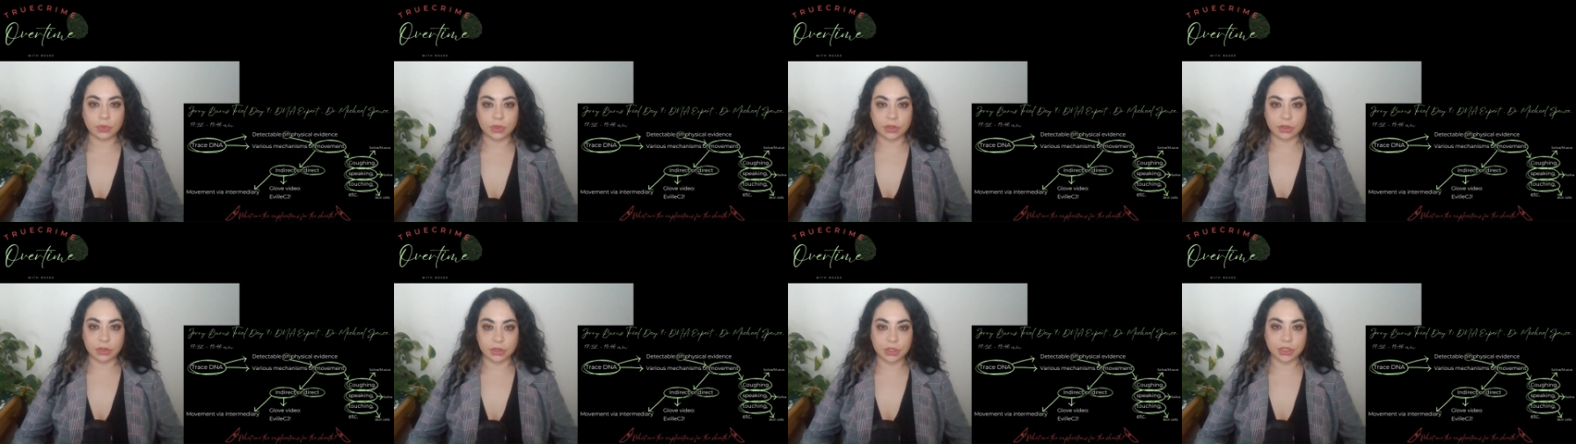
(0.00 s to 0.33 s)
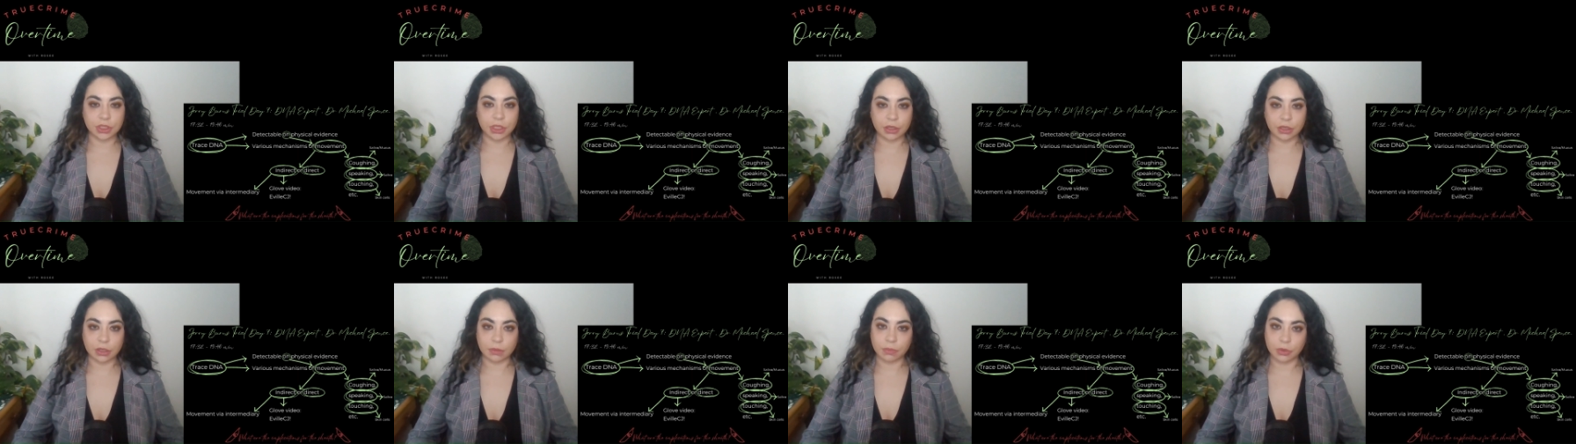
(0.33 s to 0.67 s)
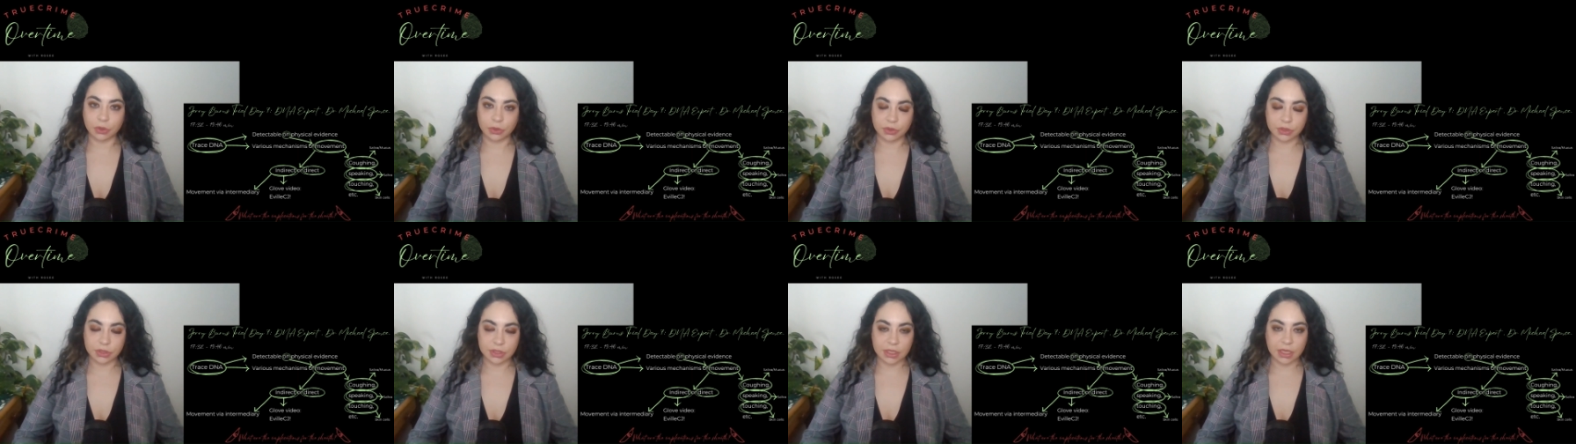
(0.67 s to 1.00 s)
the Jerry
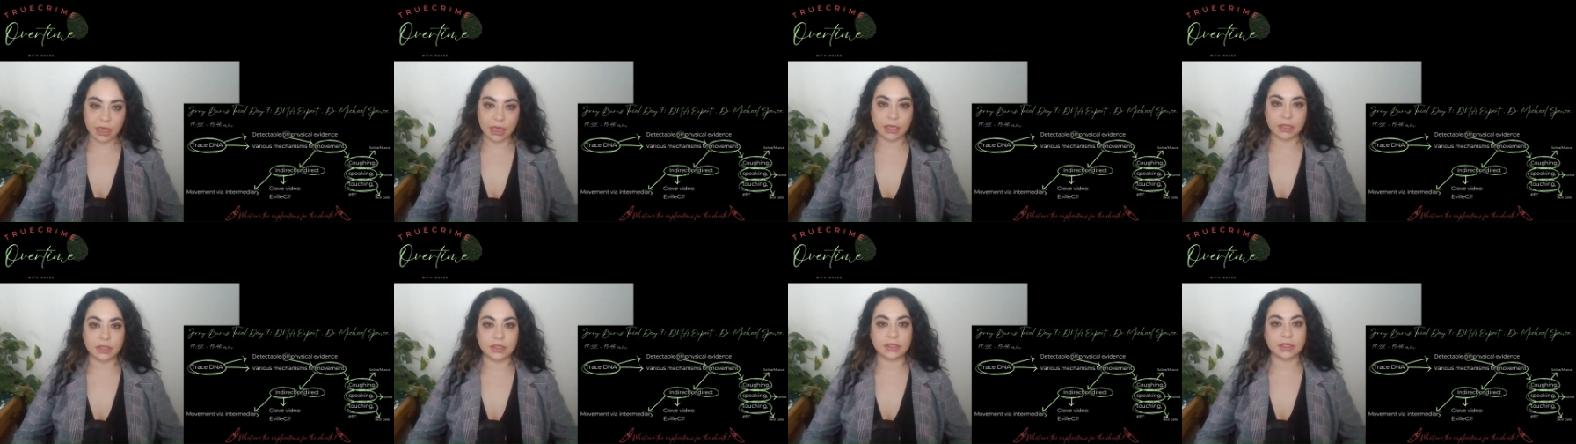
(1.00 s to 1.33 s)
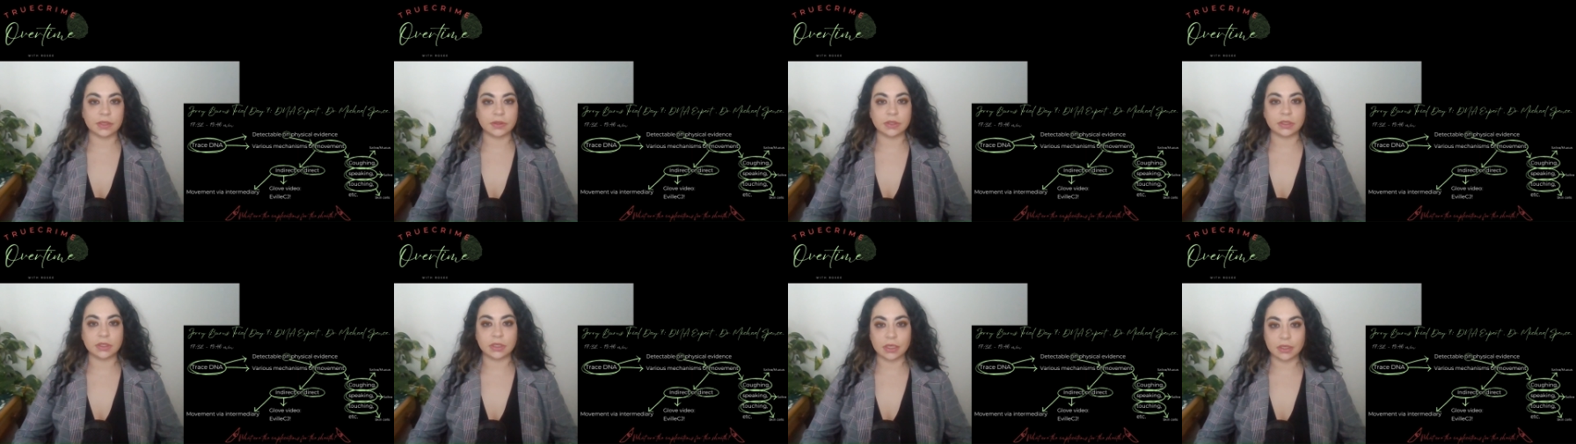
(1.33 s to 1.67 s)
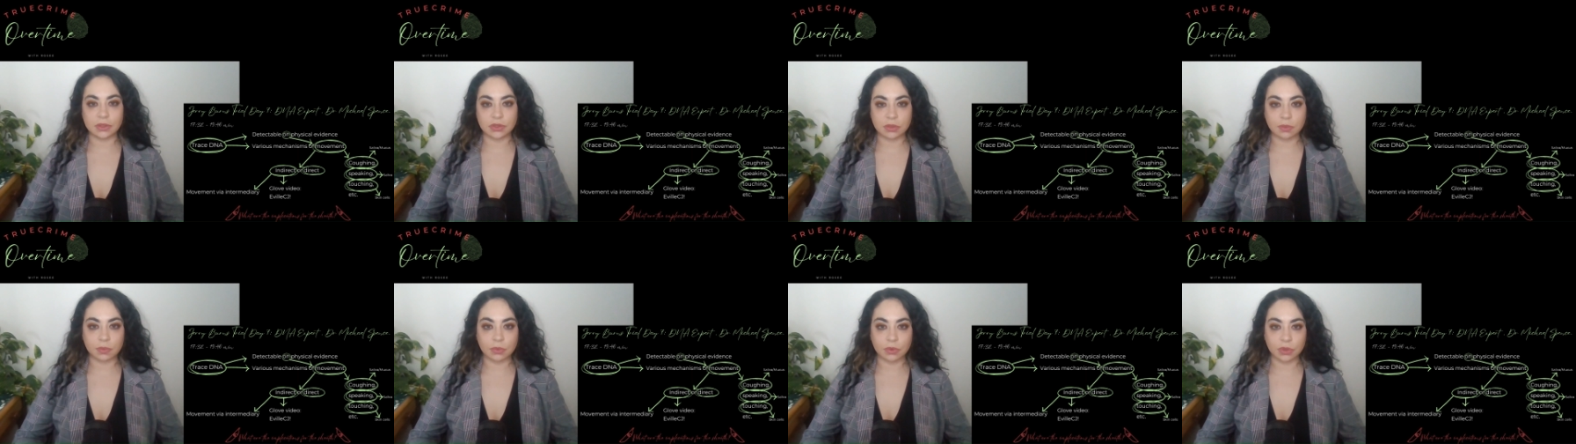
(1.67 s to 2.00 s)
Burns case and the
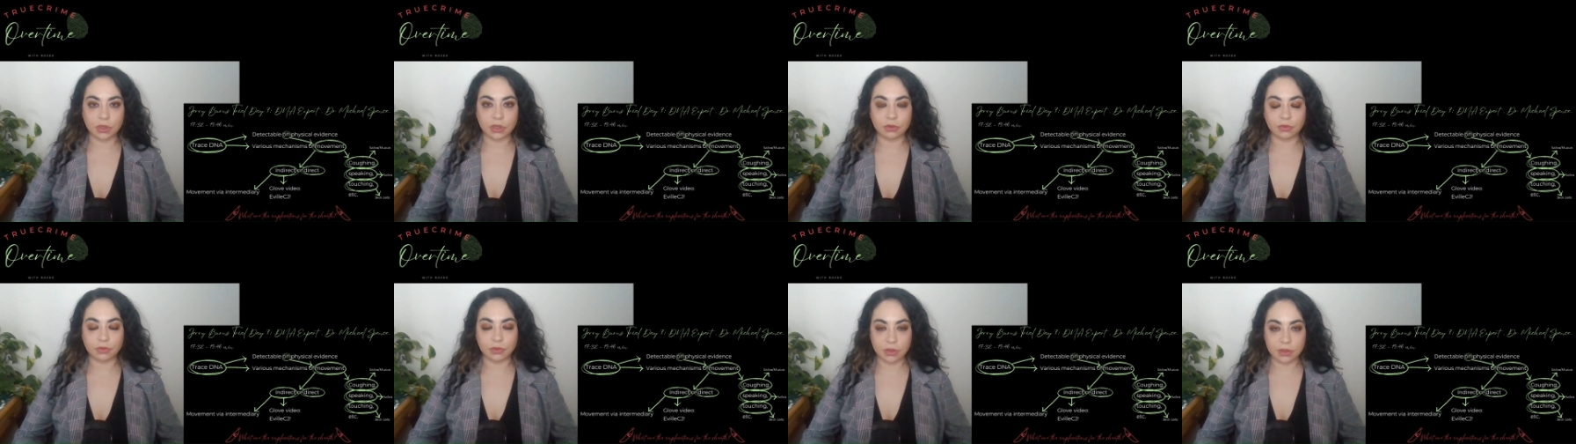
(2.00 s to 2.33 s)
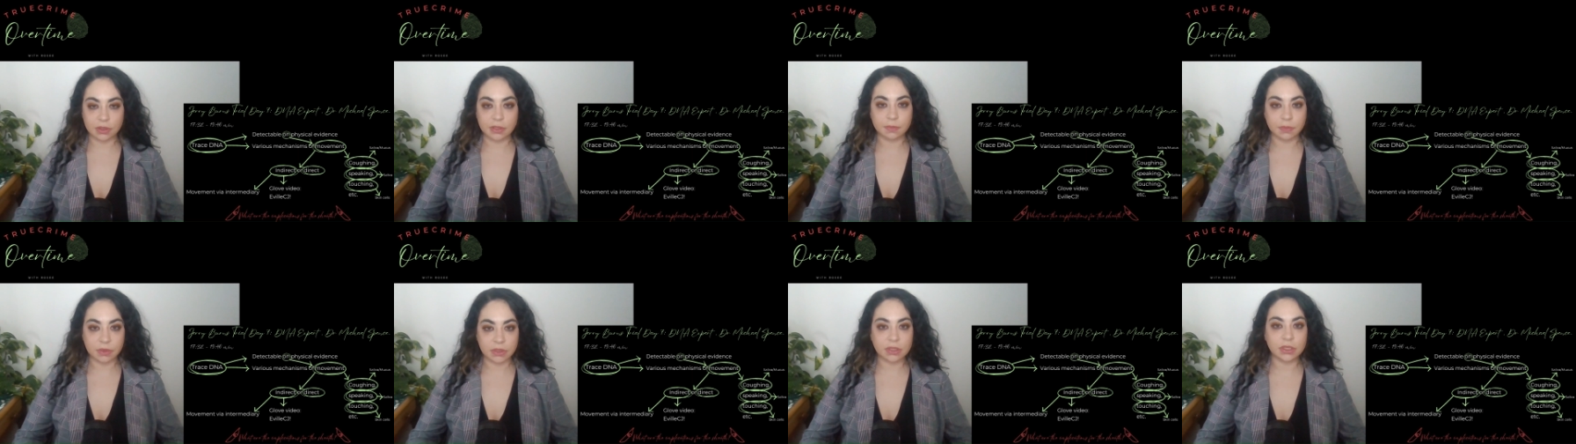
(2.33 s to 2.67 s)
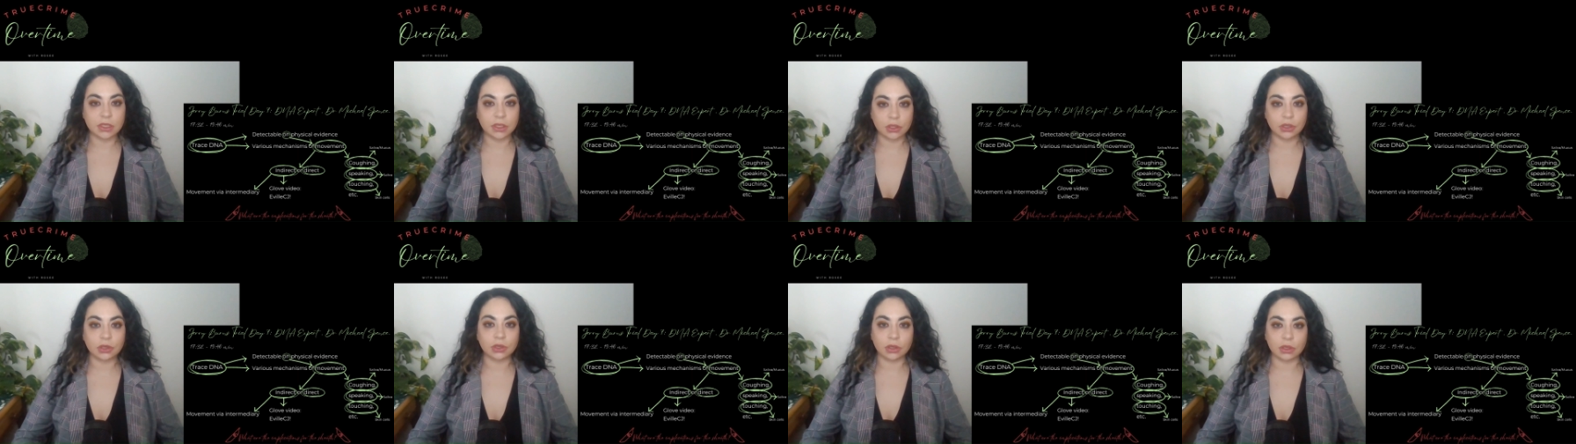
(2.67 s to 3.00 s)
testimony of this
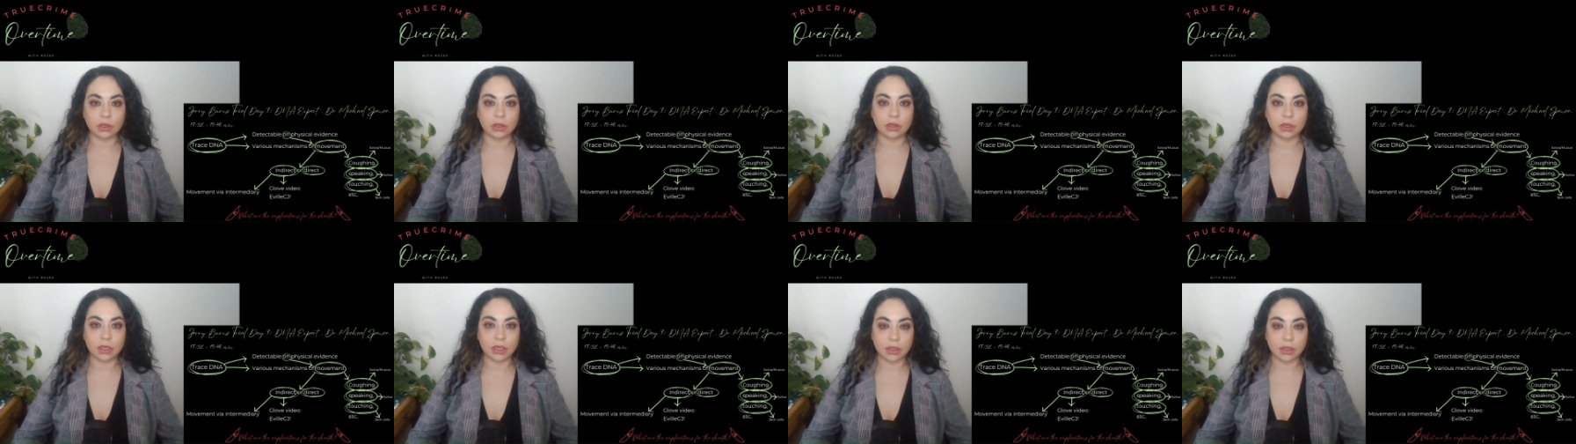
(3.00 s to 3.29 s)
particular